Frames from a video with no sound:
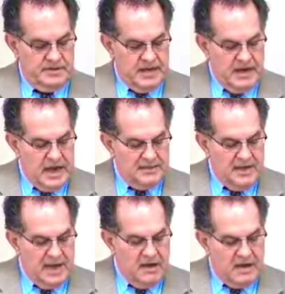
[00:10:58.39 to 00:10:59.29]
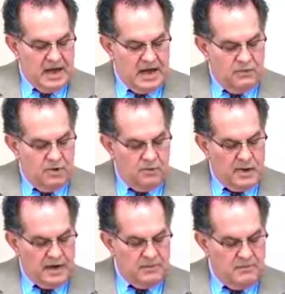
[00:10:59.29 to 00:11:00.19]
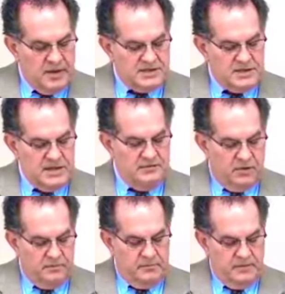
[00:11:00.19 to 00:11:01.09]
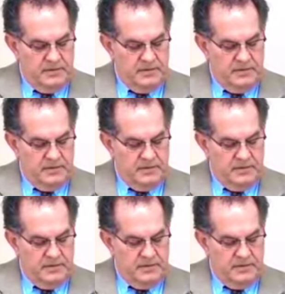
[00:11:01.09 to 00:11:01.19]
Say not thou, I will recompense evil,